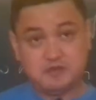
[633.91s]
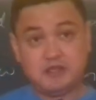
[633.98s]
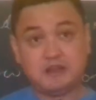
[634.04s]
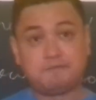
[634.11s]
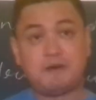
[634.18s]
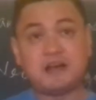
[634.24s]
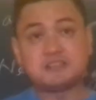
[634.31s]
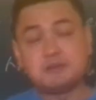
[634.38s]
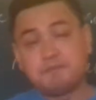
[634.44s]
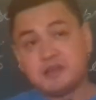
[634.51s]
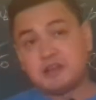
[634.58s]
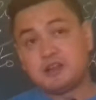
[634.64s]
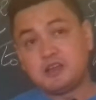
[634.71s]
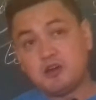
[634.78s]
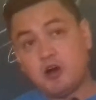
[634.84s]
It marks the
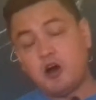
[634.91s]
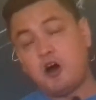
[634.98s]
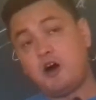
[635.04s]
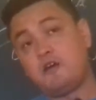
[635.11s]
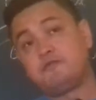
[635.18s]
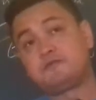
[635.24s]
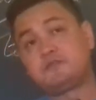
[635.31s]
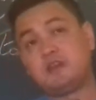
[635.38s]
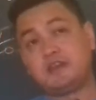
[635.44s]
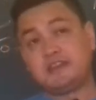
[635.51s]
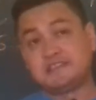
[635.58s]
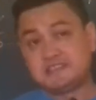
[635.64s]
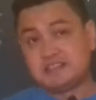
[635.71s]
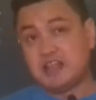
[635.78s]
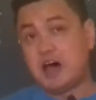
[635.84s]
beginning of the
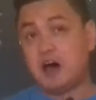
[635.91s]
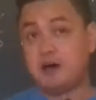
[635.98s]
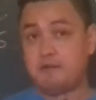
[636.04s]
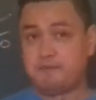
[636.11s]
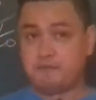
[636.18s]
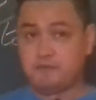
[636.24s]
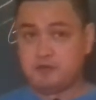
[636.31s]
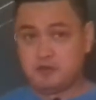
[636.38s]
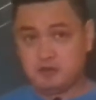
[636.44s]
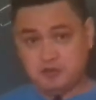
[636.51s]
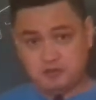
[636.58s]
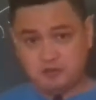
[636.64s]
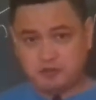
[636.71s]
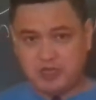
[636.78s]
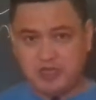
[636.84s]
Islam,
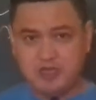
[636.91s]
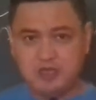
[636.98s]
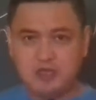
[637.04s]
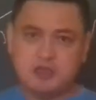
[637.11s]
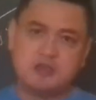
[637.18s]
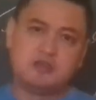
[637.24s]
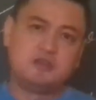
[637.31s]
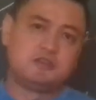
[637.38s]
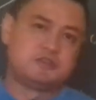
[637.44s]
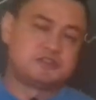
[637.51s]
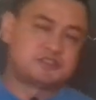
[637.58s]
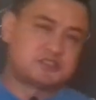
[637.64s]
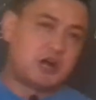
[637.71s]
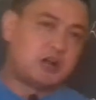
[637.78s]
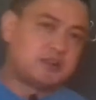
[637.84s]
okay? The
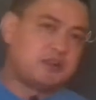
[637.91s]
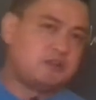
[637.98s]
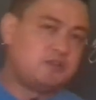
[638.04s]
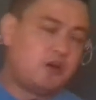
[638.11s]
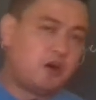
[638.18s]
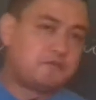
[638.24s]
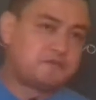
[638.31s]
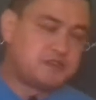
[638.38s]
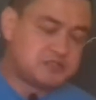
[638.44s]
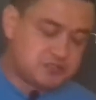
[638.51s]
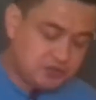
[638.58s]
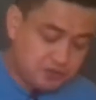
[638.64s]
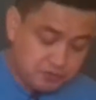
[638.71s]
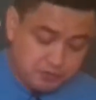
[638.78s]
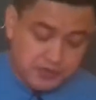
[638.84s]
starting of this
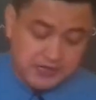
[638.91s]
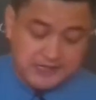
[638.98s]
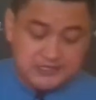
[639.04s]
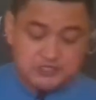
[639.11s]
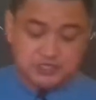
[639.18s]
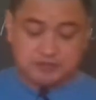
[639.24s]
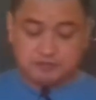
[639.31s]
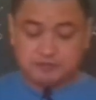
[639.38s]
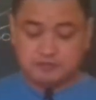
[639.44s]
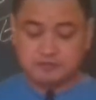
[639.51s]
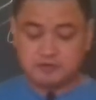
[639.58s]
new religion